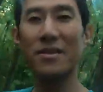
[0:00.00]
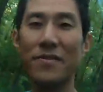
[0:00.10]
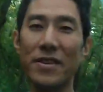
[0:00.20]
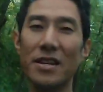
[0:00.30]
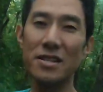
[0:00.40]

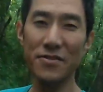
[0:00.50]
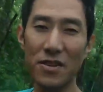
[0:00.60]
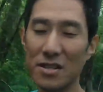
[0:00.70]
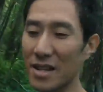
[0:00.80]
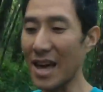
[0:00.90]
Finished the
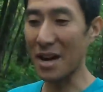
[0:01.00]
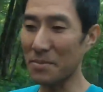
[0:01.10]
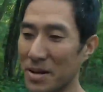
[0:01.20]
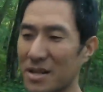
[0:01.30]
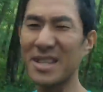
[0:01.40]
first lap.
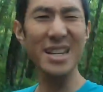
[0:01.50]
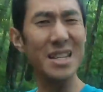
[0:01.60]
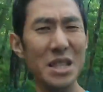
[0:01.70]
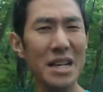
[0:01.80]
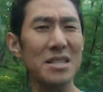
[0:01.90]

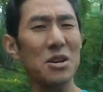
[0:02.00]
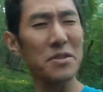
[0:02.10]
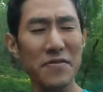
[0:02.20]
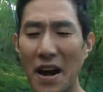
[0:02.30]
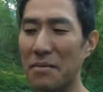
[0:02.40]
Did like
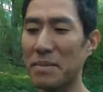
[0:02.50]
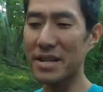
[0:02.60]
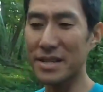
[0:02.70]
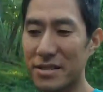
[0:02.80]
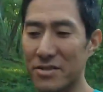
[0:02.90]
35
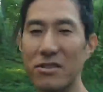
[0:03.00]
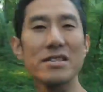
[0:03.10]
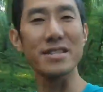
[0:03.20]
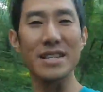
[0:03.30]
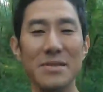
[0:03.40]
minutes to
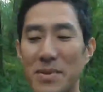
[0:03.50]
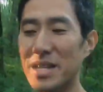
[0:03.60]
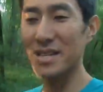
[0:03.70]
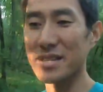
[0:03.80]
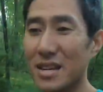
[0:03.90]
36
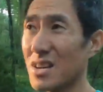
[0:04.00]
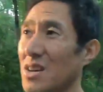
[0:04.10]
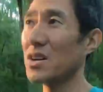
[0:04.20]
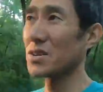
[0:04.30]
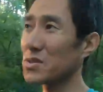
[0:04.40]
minutes.
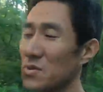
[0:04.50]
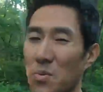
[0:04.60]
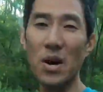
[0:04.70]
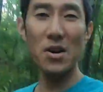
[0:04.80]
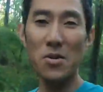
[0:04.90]
So
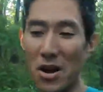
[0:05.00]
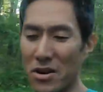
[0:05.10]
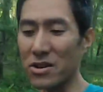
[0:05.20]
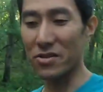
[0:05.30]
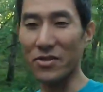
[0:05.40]
well
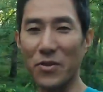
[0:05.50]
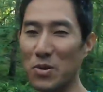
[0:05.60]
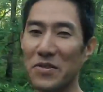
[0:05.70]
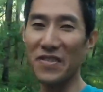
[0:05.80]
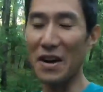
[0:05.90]
under the
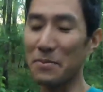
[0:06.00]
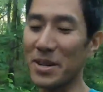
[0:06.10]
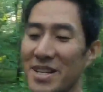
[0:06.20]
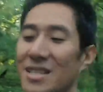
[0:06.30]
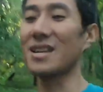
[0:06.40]

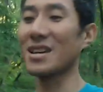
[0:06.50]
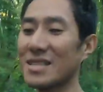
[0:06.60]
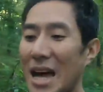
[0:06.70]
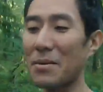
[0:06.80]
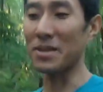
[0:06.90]
45-minute
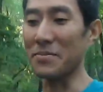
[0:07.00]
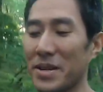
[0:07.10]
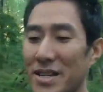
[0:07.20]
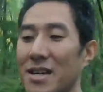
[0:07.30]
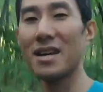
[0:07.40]
time limit.